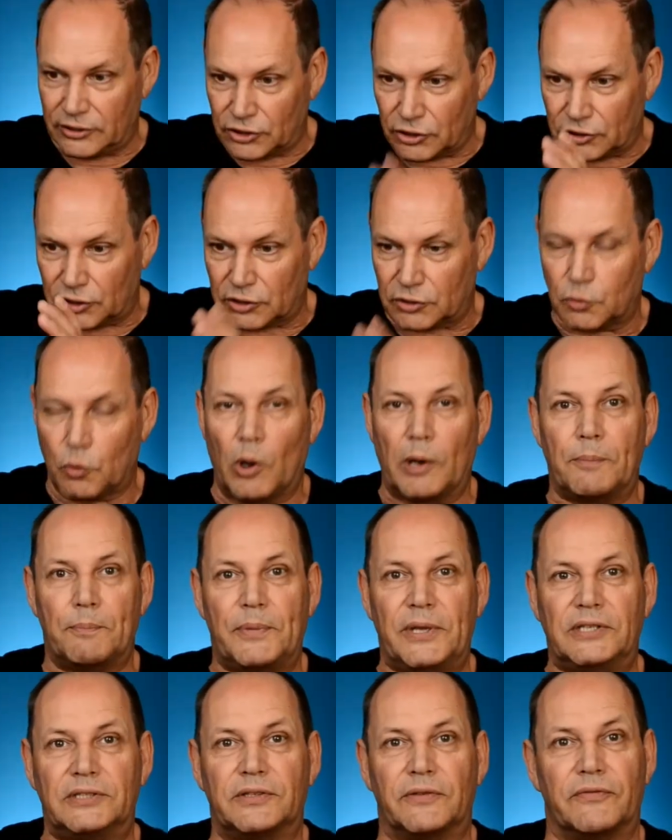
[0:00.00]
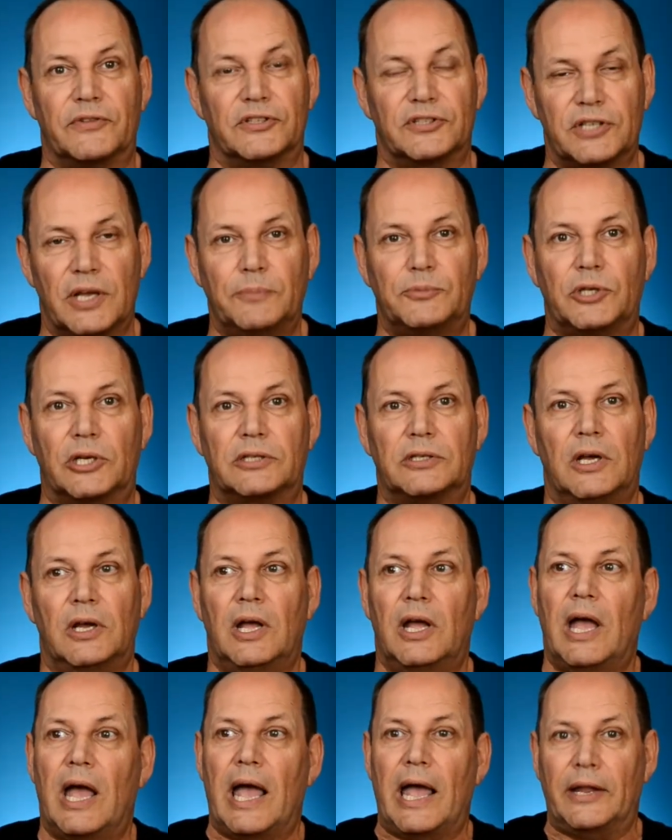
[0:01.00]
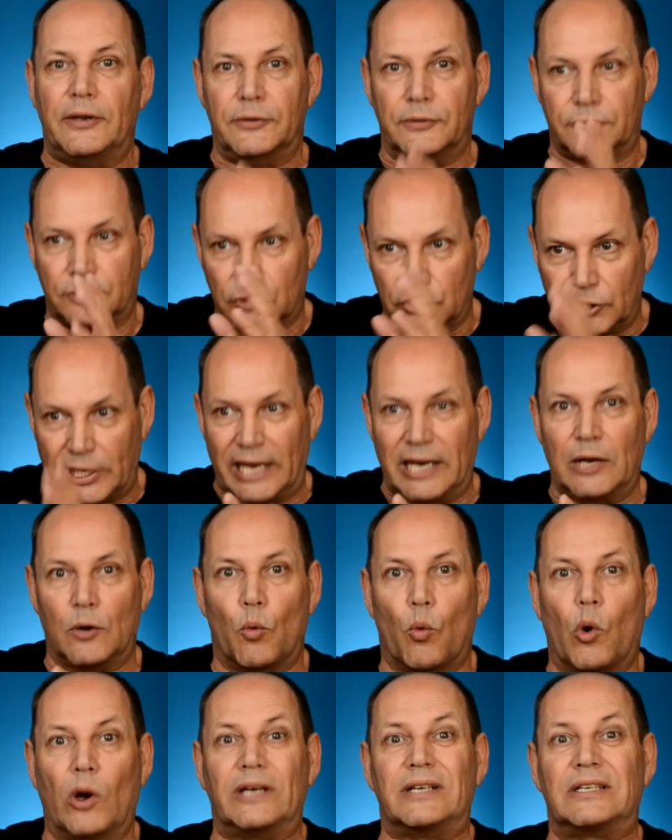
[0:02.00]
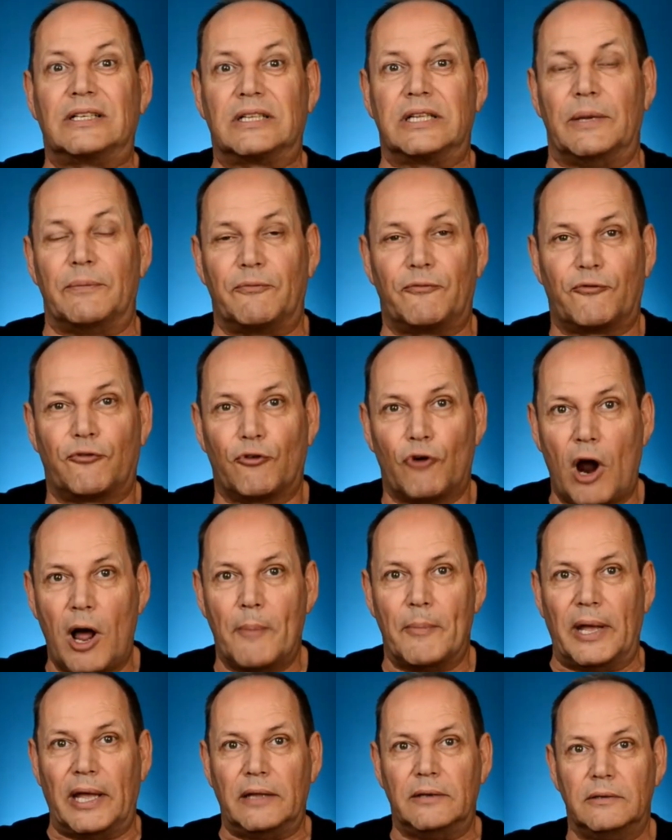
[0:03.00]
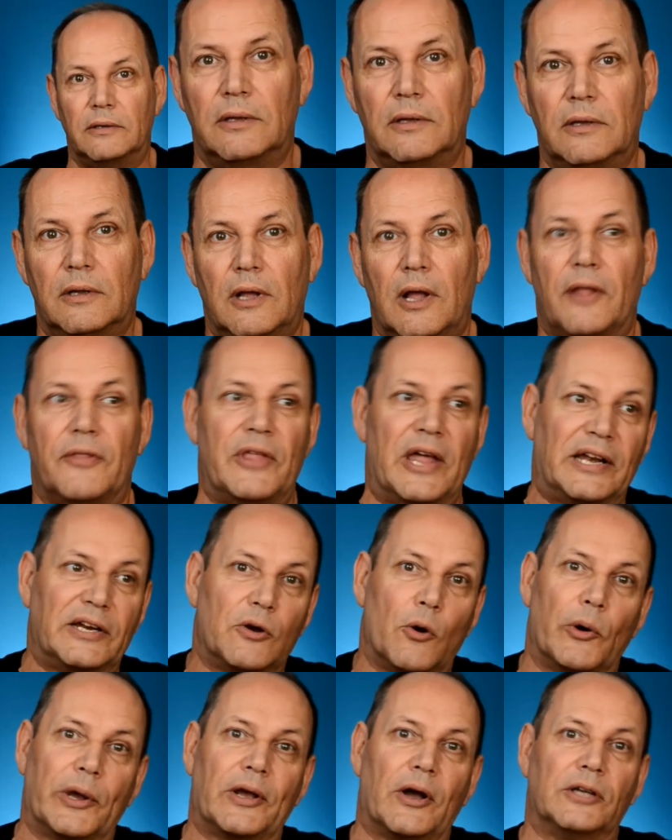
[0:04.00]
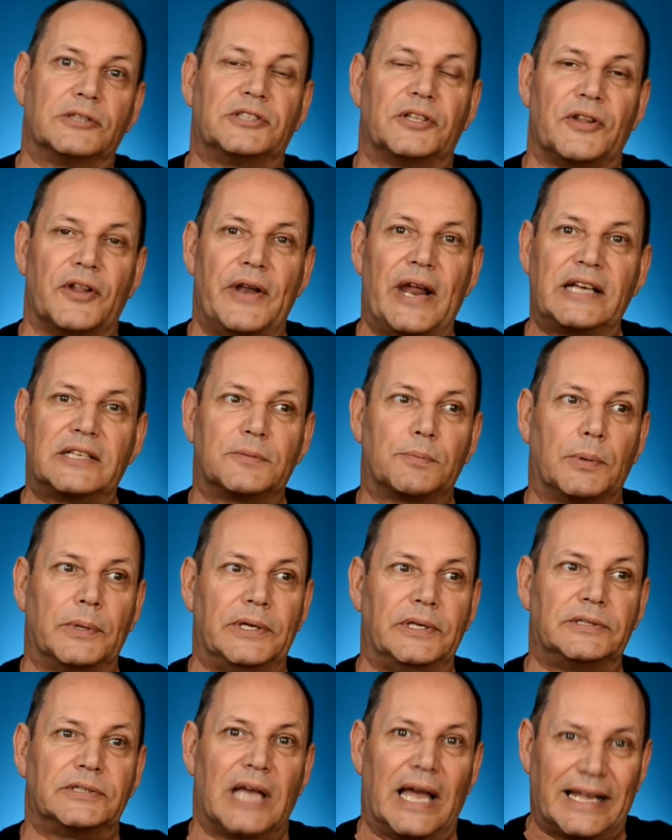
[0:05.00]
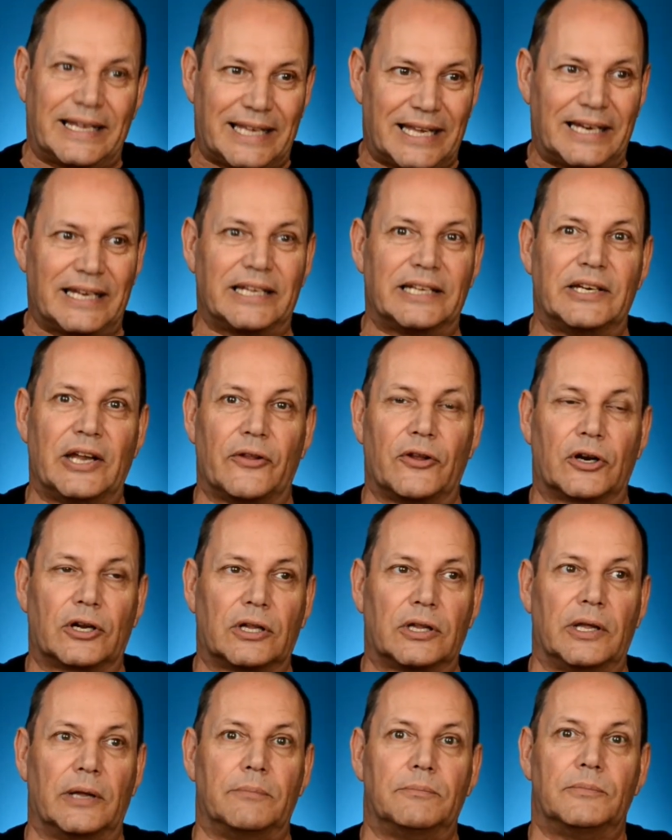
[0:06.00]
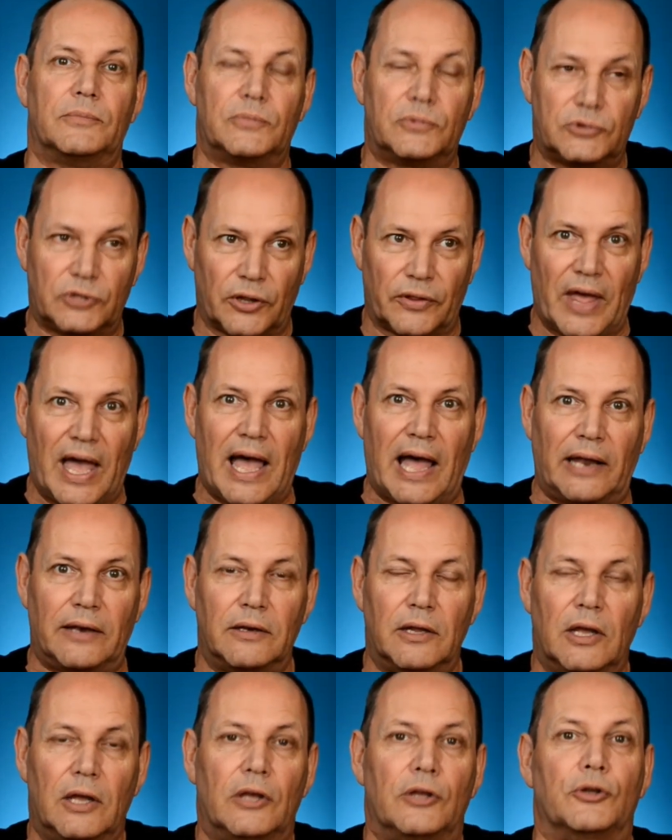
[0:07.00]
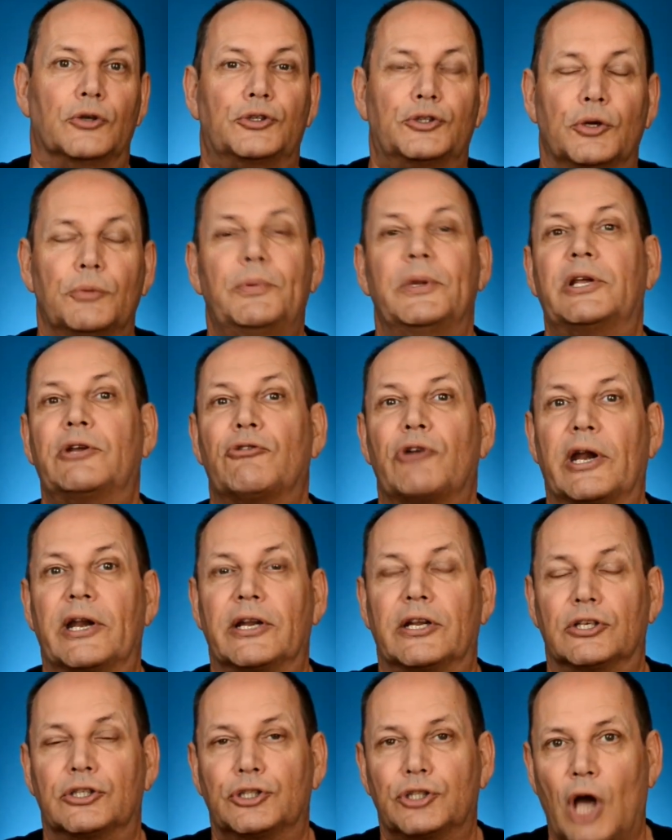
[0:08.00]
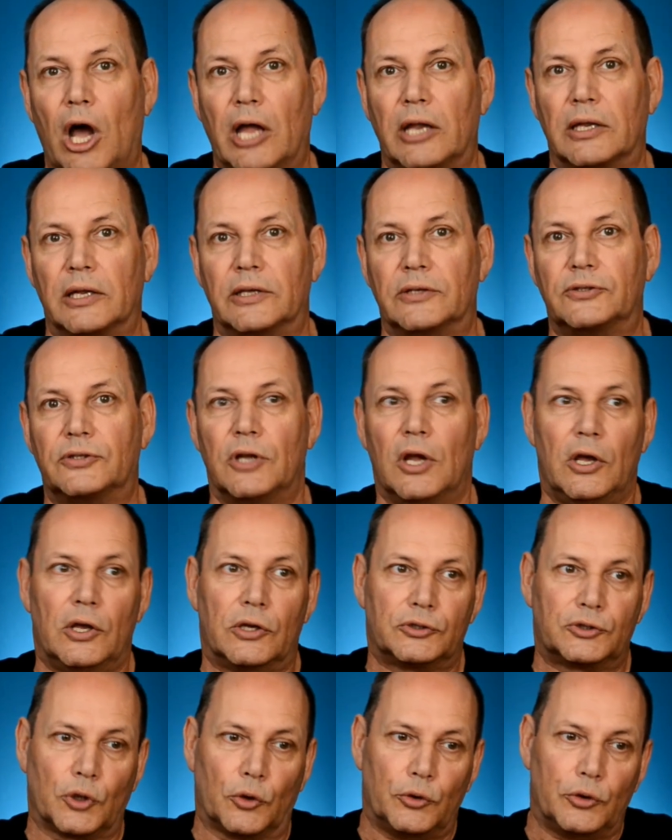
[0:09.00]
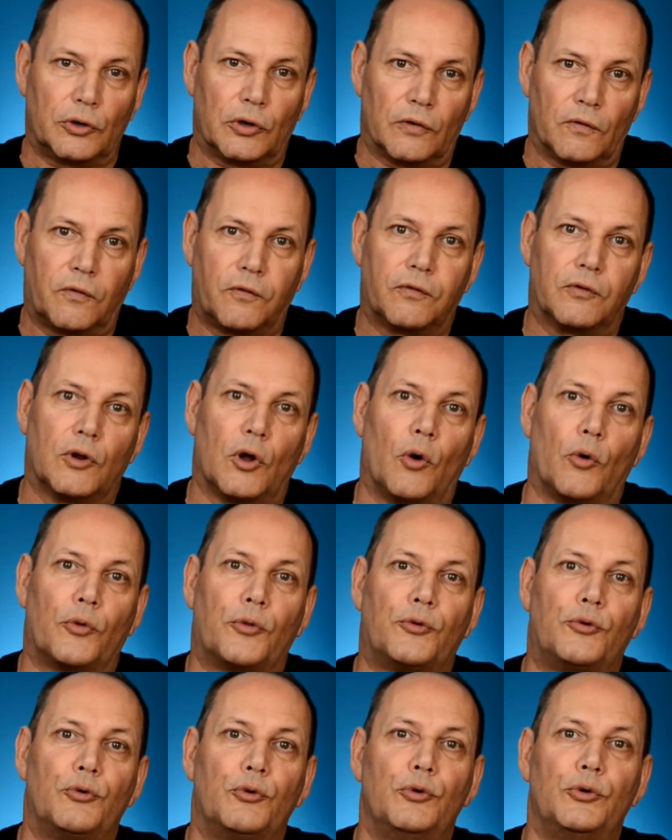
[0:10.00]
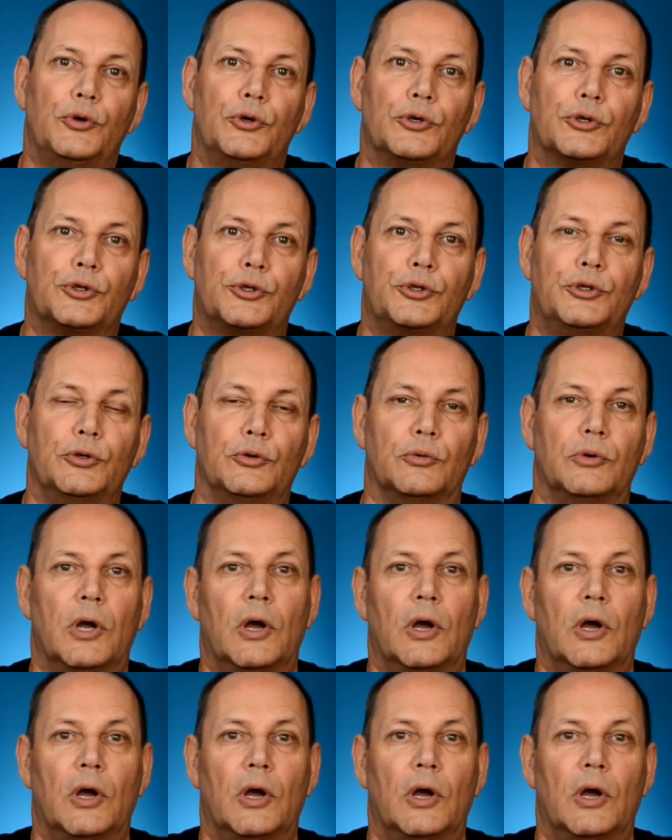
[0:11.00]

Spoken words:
just this one piece of the subject and getting one clip from it, then going on to the next piece and getting another clip to that. You should be creating a shot list so you can flow through your shoot